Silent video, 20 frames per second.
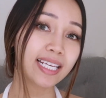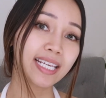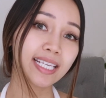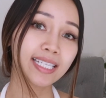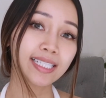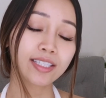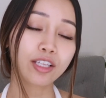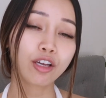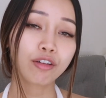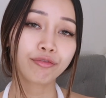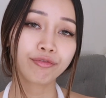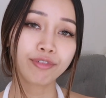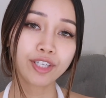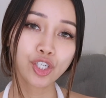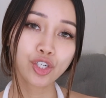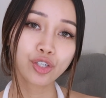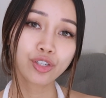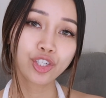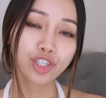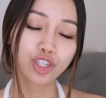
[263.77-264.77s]
is
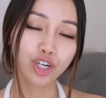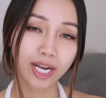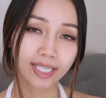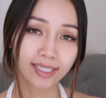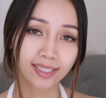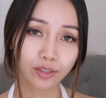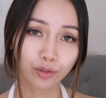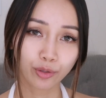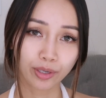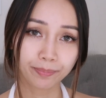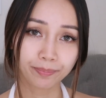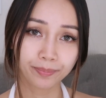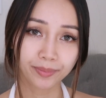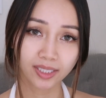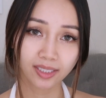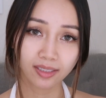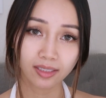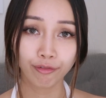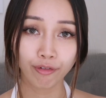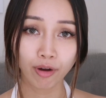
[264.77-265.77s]
official
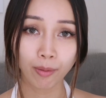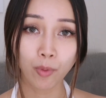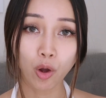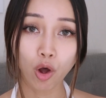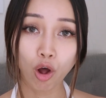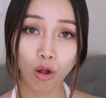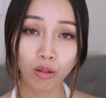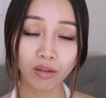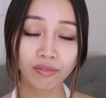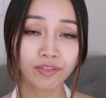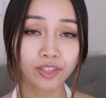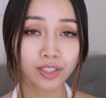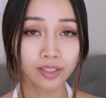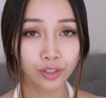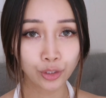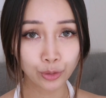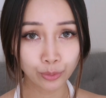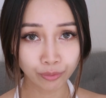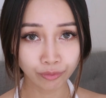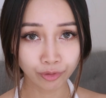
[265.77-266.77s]
transcripts from all of the
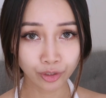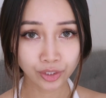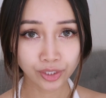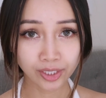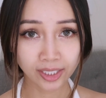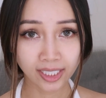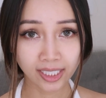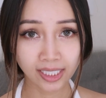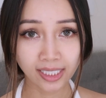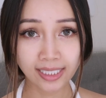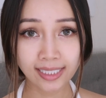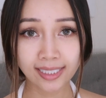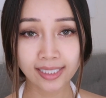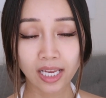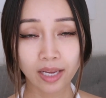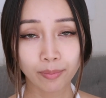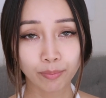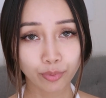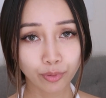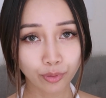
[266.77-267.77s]
universities
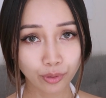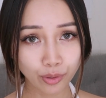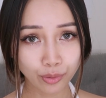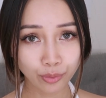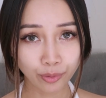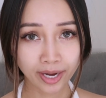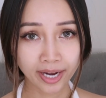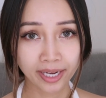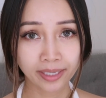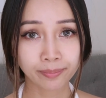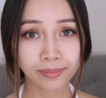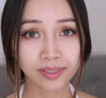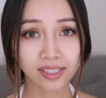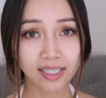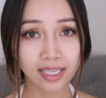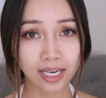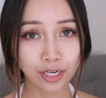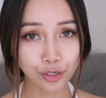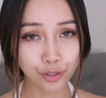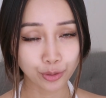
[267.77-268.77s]
and programs
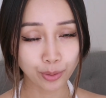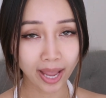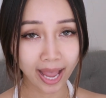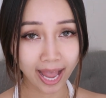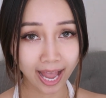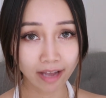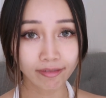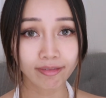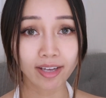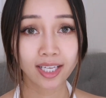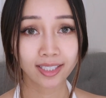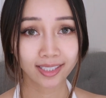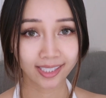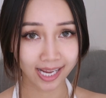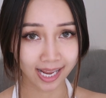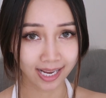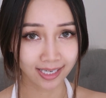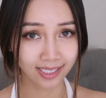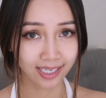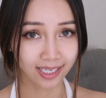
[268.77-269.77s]
that you have
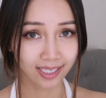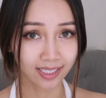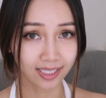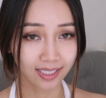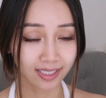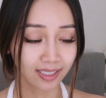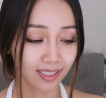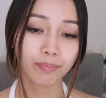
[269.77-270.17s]
attended.